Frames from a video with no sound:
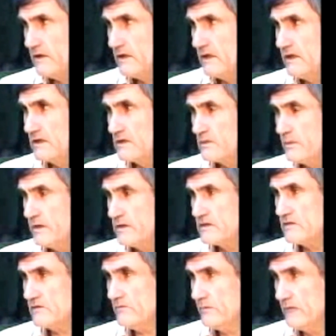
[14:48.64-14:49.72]
at the
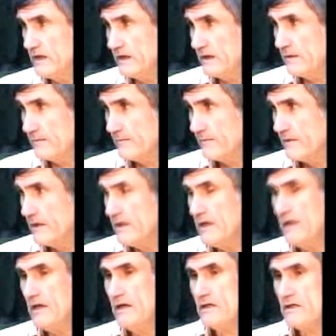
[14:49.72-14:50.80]
expense of many.
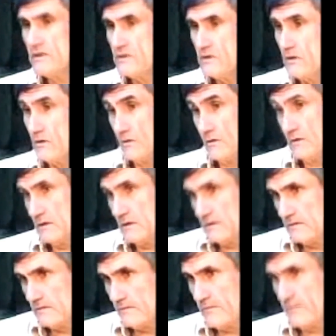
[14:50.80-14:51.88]
So
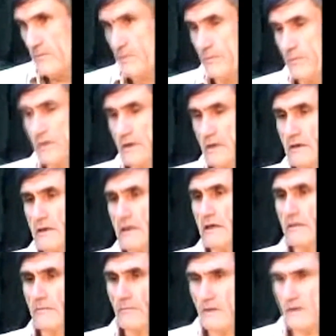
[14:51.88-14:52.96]
people in
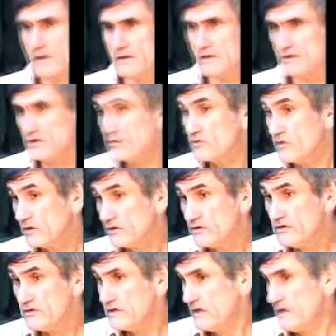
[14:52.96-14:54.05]
the
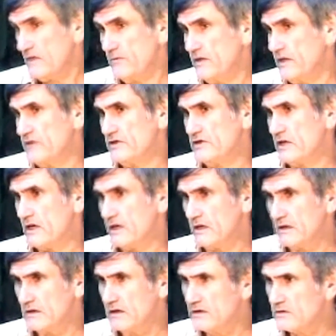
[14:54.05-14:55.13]
structures, they have been
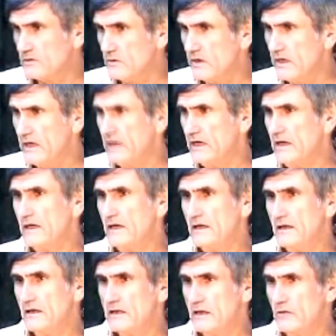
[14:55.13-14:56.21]
educated this way.
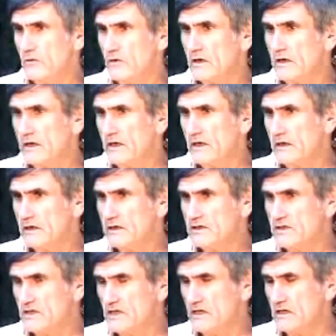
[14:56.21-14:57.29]
They really
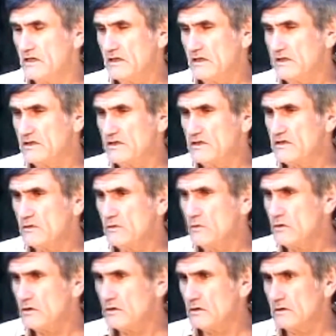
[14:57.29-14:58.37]
see that this is the
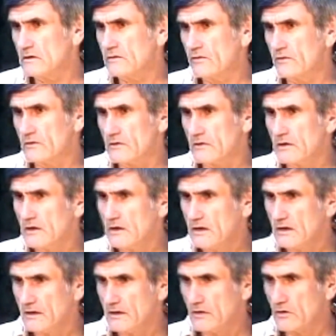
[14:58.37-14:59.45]
world for
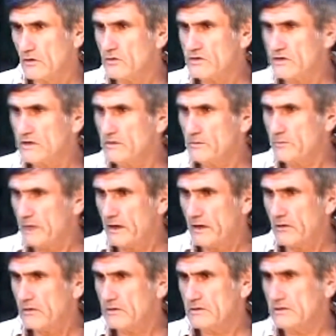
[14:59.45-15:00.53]
those in
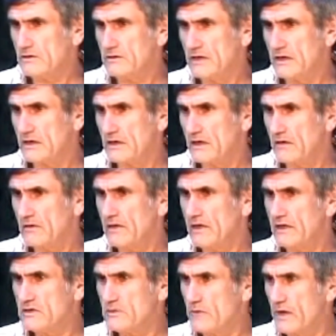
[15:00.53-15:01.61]
power to get their needs